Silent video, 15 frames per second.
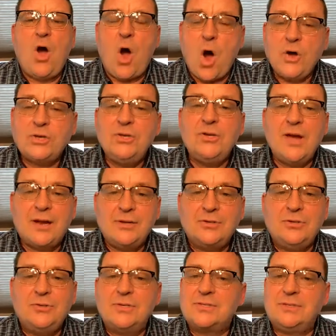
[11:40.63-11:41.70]
All you got to
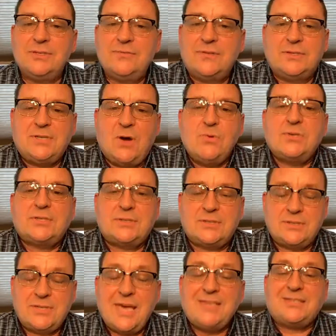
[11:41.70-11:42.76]
do is live the
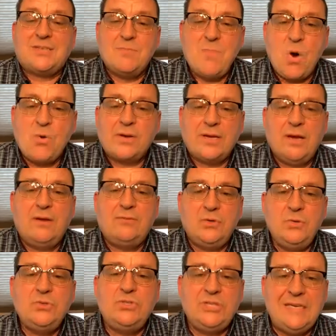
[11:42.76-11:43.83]
testimony of
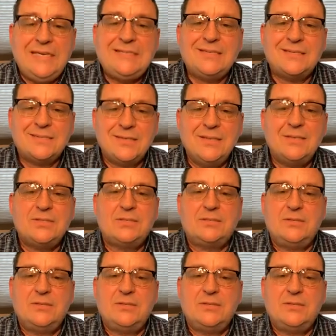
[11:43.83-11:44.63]
who Jesus is